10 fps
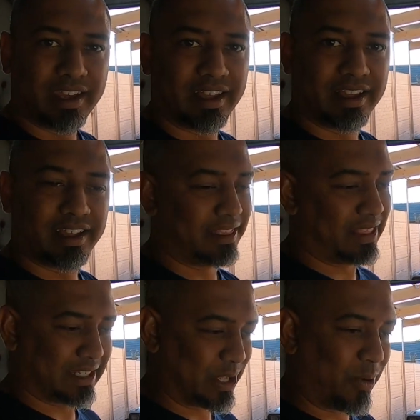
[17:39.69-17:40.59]

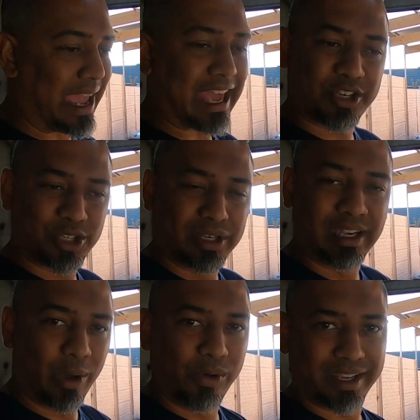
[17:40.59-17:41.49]
There's no action,
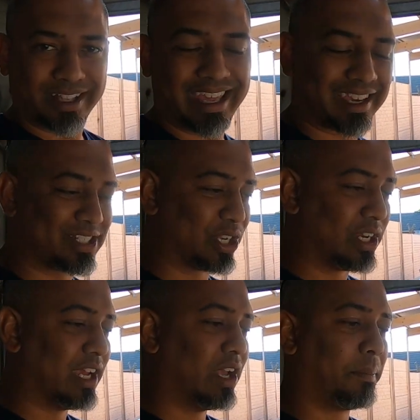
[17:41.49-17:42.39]
no real
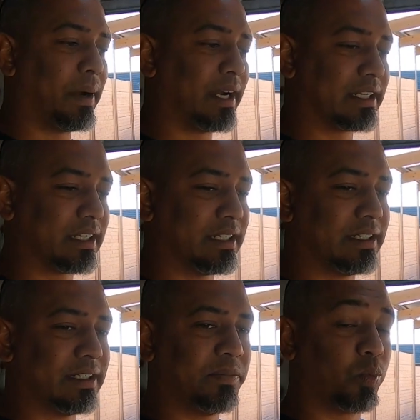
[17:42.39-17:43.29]
action, but
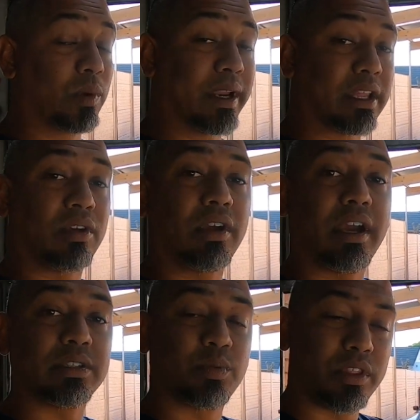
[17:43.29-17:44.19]
we want to take you
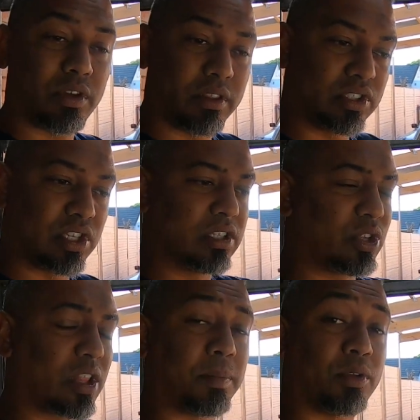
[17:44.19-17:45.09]
guys with on the journey. It's
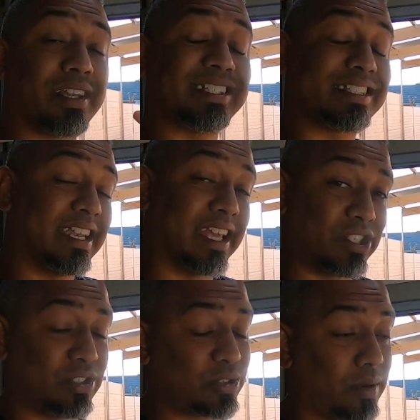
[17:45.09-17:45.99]
not about the
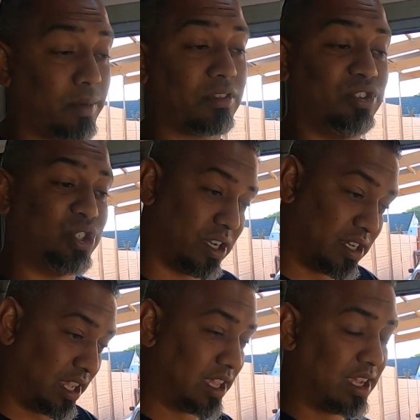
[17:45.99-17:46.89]
destination, it's all about the
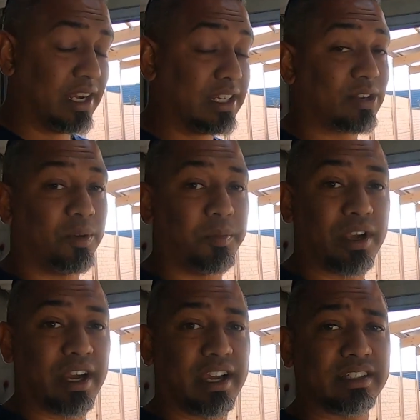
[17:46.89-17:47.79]
journey. So I hope you
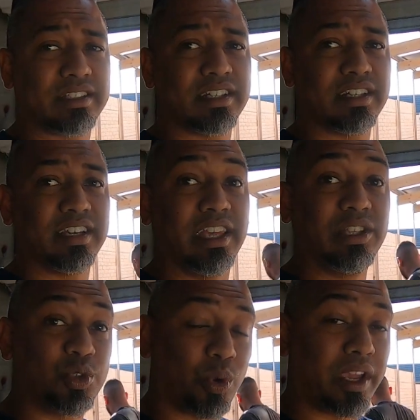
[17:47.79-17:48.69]
guys
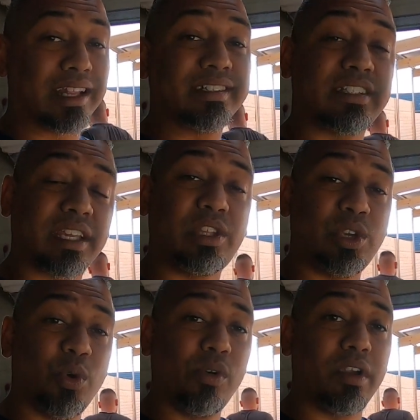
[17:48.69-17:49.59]
enjoy and stay
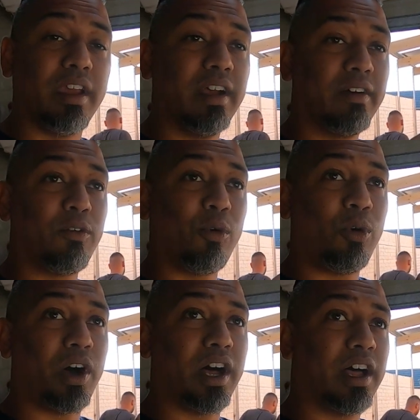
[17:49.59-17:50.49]
tuned
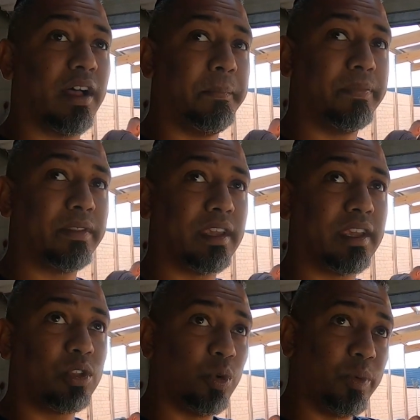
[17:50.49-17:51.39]
for
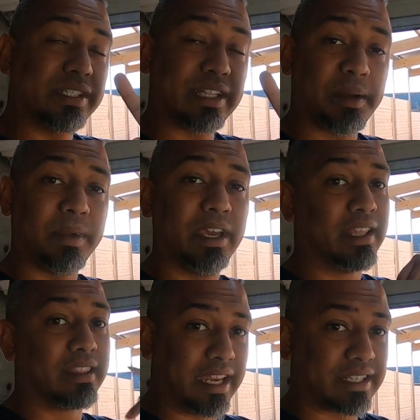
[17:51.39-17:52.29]
2 weeks time,
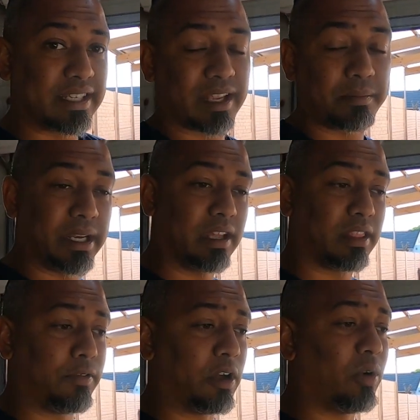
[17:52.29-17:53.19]
the next segment,
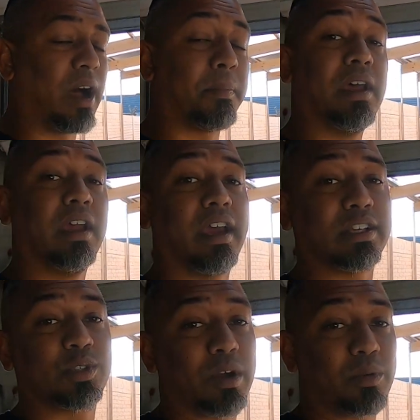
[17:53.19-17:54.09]
the follow-up
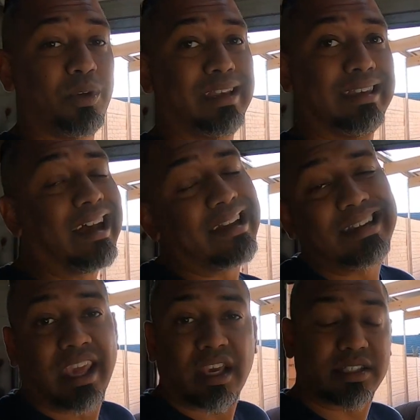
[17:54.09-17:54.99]
as to what we
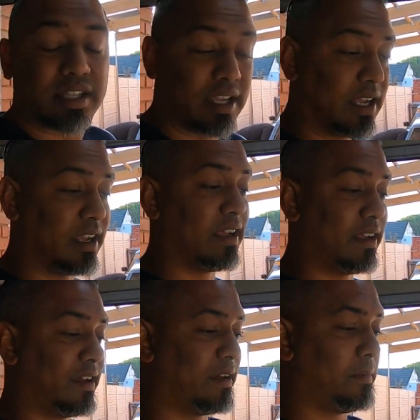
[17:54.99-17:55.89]
done next.
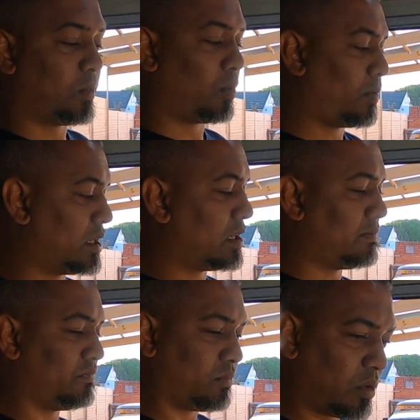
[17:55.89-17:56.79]
We
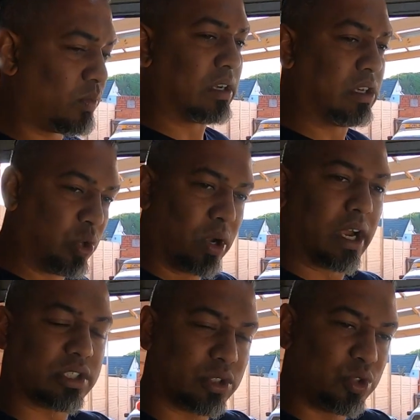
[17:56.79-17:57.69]
want you
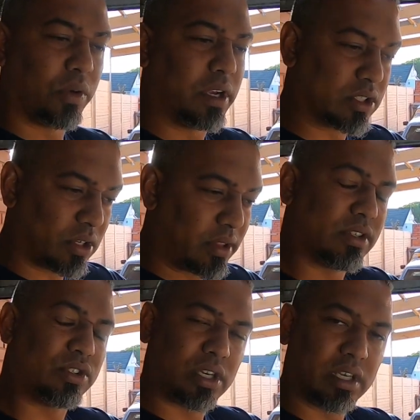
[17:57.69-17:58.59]
guys to join us on
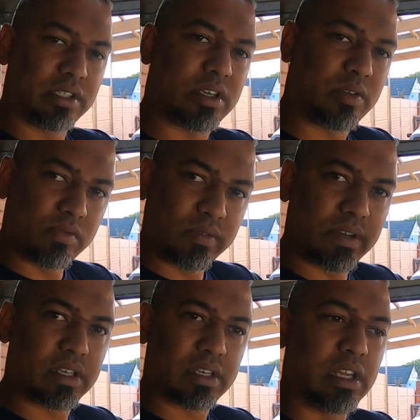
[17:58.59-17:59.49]
this journey, so we
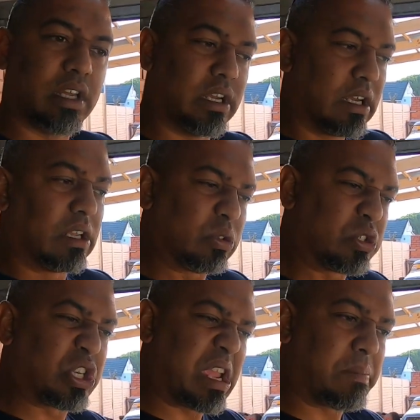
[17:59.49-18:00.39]
want to
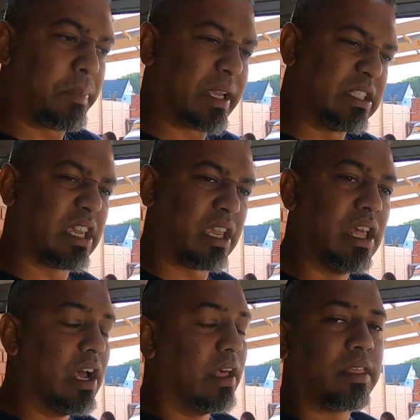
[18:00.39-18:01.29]
share basically
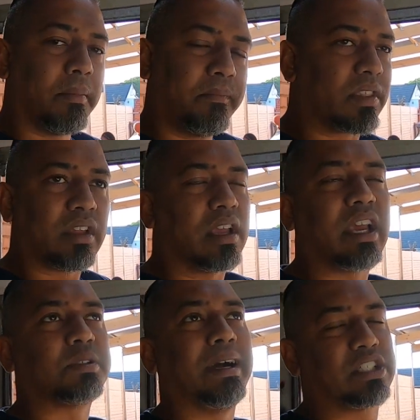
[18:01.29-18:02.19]

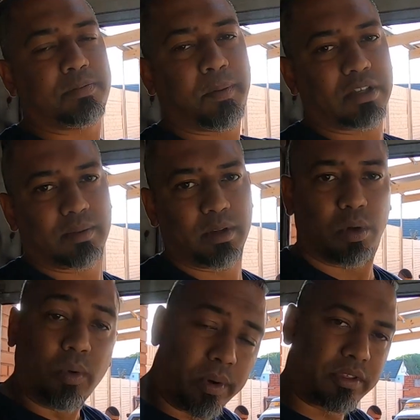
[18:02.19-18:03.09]
as much as
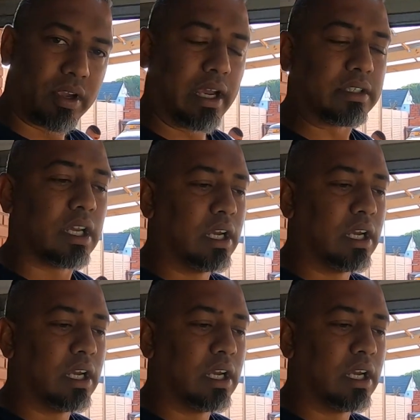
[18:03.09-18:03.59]
possible with you guys.